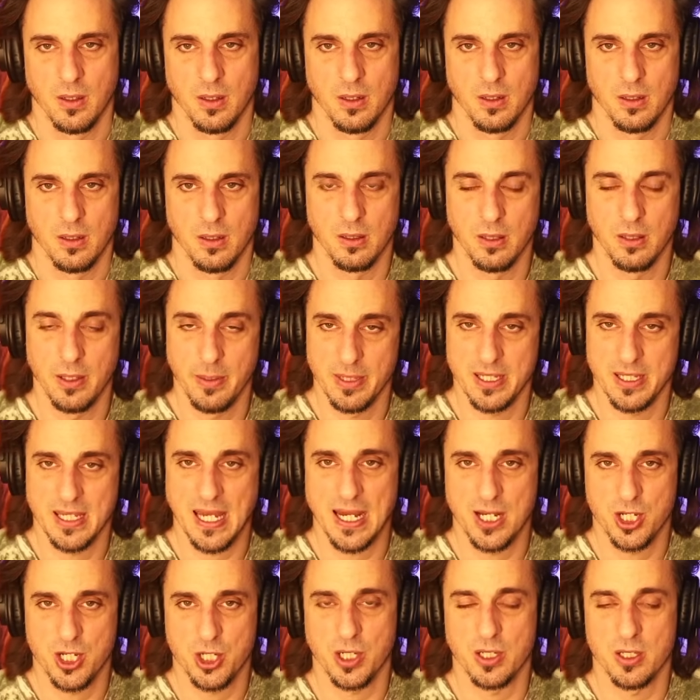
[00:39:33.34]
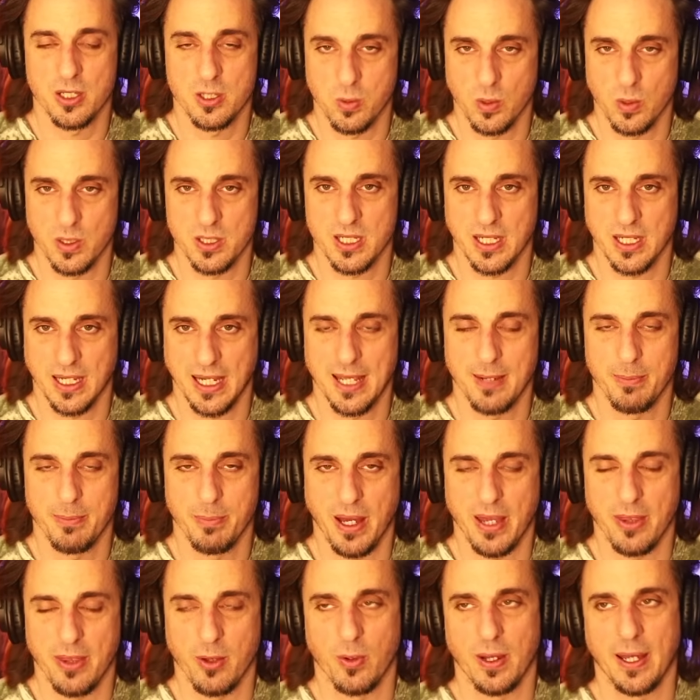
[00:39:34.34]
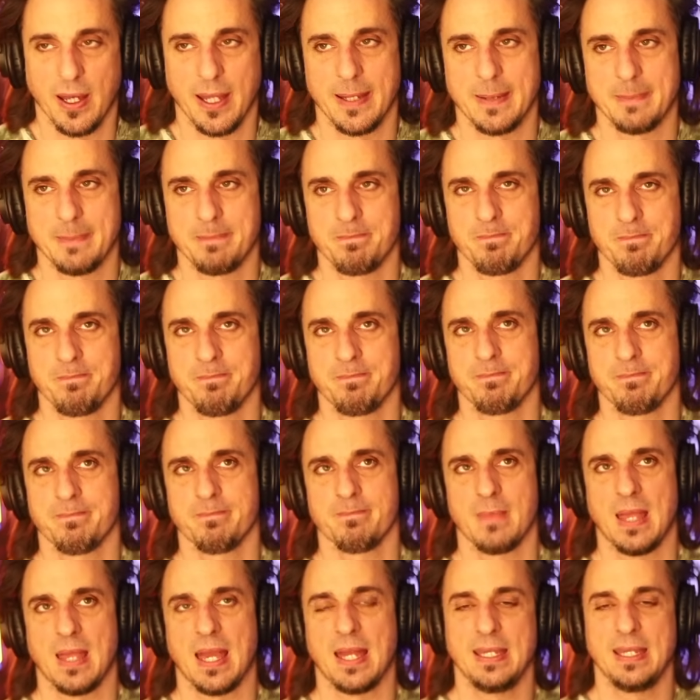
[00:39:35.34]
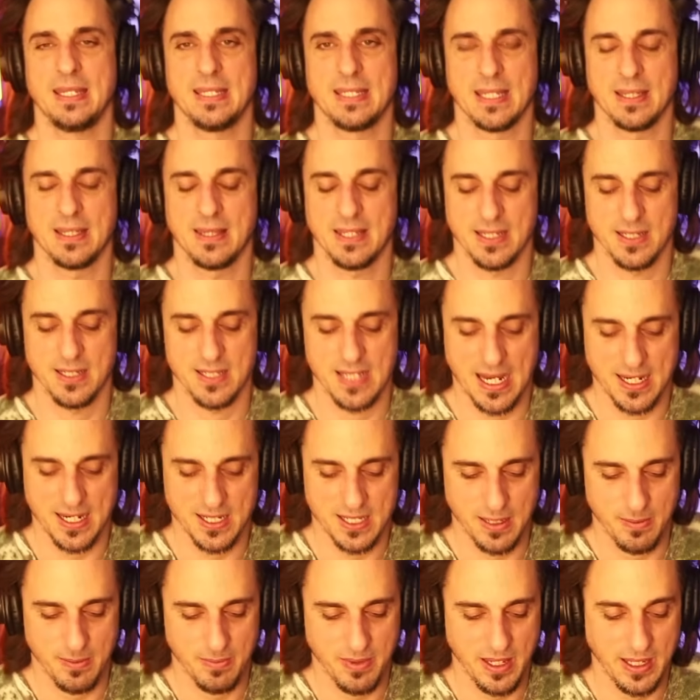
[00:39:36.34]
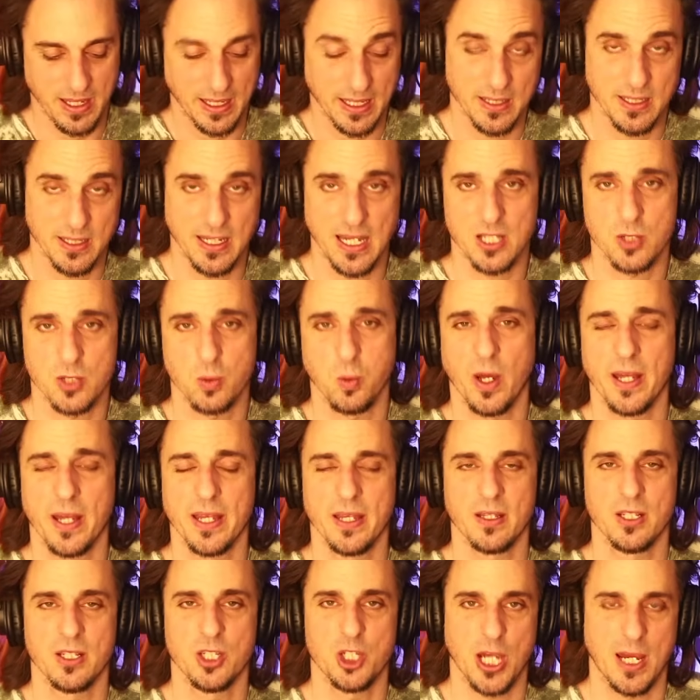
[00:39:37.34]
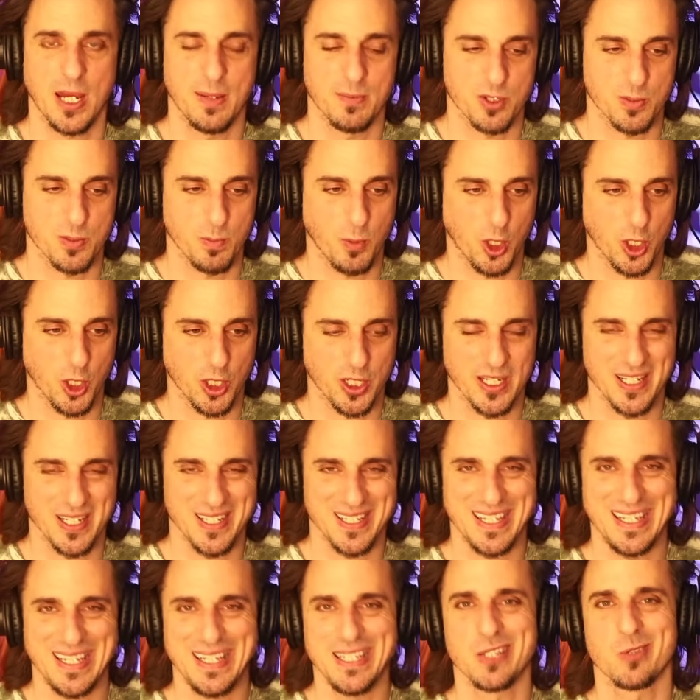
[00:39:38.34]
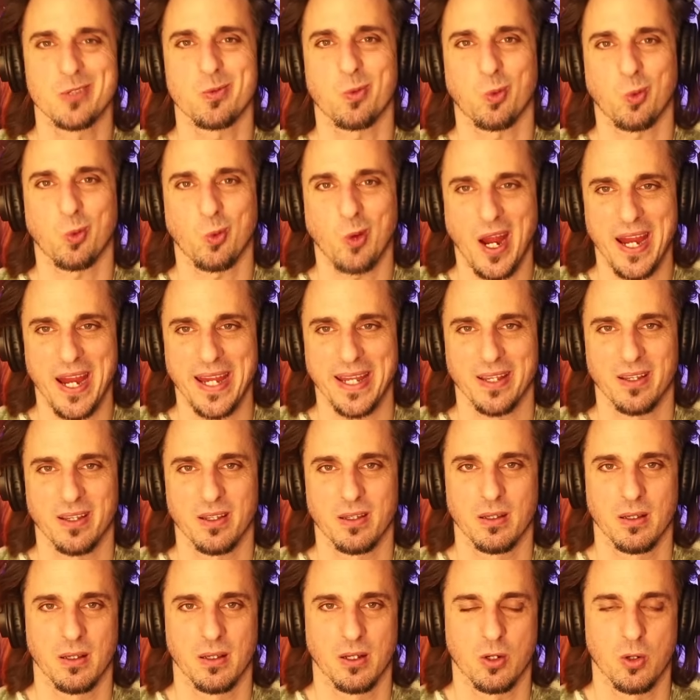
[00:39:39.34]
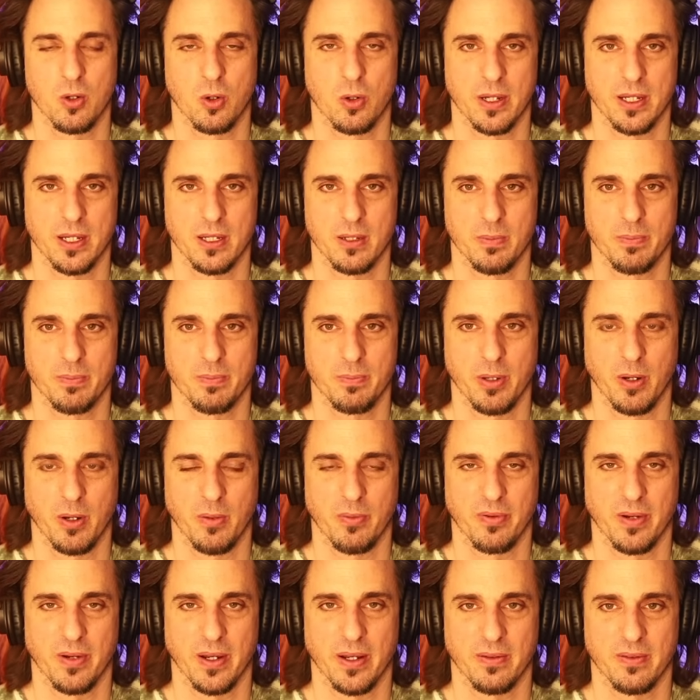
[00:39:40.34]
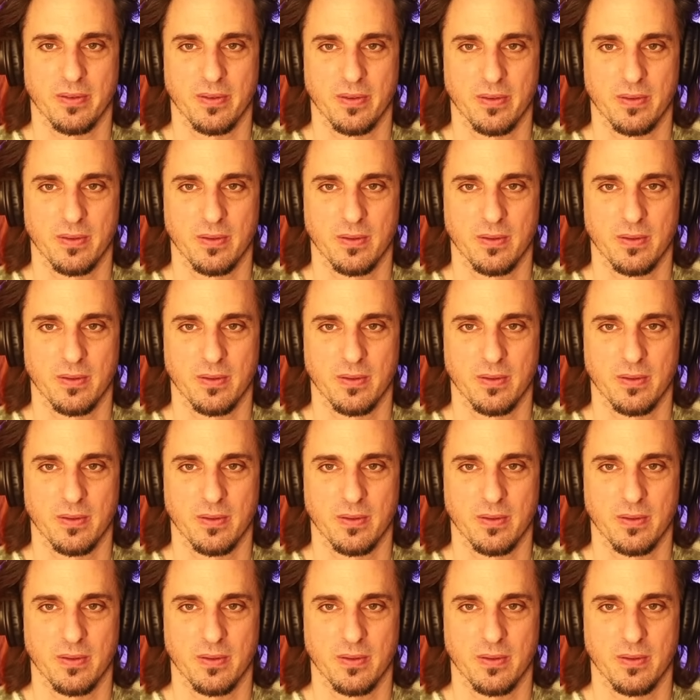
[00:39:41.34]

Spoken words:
limitations once again, by the way, and he did the exact same thing. And guess what James Martin is? He's right, according to Pope Francis.